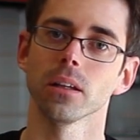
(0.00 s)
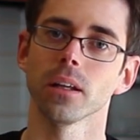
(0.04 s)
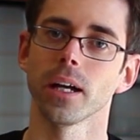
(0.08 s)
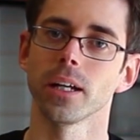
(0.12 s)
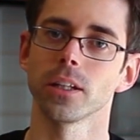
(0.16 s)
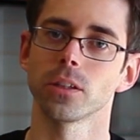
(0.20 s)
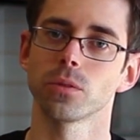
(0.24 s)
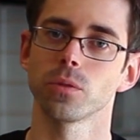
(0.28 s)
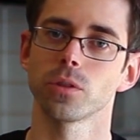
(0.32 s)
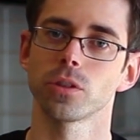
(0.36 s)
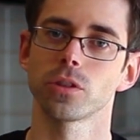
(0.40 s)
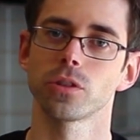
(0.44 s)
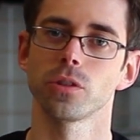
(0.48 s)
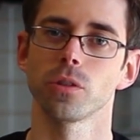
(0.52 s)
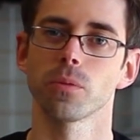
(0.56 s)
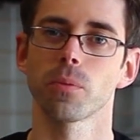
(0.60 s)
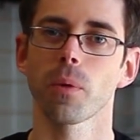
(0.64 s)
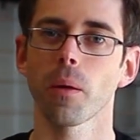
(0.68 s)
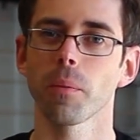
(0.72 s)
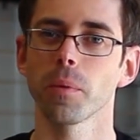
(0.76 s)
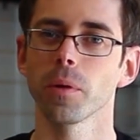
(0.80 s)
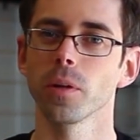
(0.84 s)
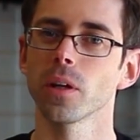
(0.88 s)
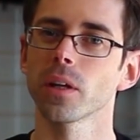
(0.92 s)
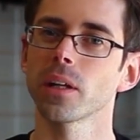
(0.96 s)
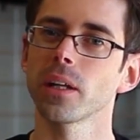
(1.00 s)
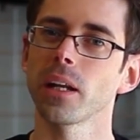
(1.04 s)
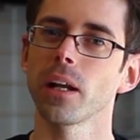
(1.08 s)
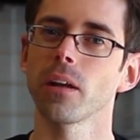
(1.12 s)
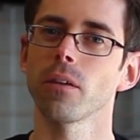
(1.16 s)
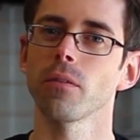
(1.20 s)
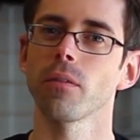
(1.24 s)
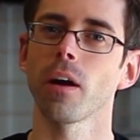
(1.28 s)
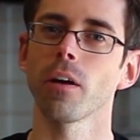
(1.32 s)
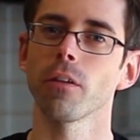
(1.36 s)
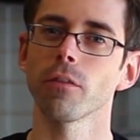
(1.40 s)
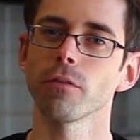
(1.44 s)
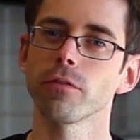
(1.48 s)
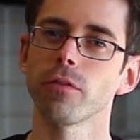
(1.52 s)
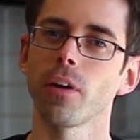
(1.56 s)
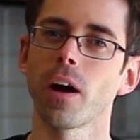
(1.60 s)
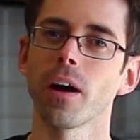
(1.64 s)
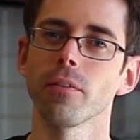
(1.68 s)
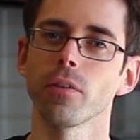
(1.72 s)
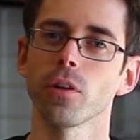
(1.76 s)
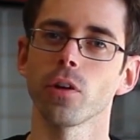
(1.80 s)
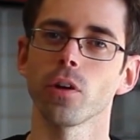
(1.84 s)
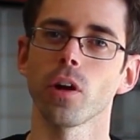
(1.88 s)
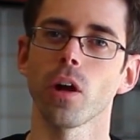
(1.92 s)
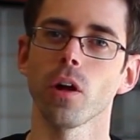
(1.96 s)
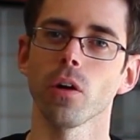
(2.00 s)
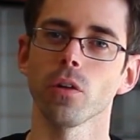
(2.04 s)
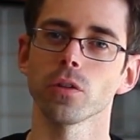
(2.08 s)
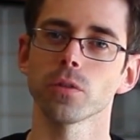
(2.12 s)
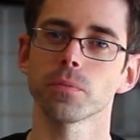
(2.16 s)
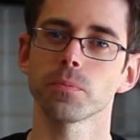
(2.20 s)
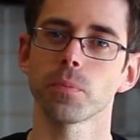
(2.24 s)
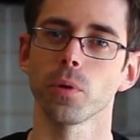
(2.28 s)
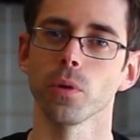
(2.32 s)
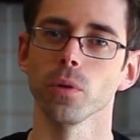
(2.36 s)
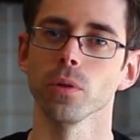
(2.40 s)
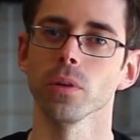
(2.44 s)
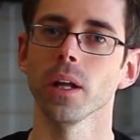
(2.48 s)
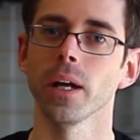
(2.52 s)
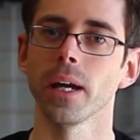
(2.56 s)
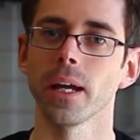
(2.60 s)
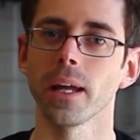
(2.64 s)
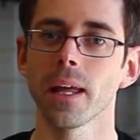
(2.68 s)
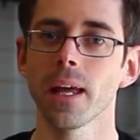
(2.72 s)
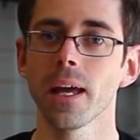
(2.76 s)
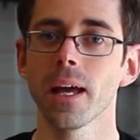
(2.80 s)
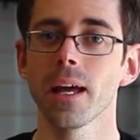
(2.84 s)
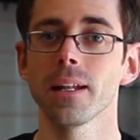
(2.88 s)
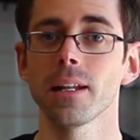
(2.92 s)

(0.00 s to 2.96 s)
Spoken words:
lights, which you're probably looking at around $500 per light.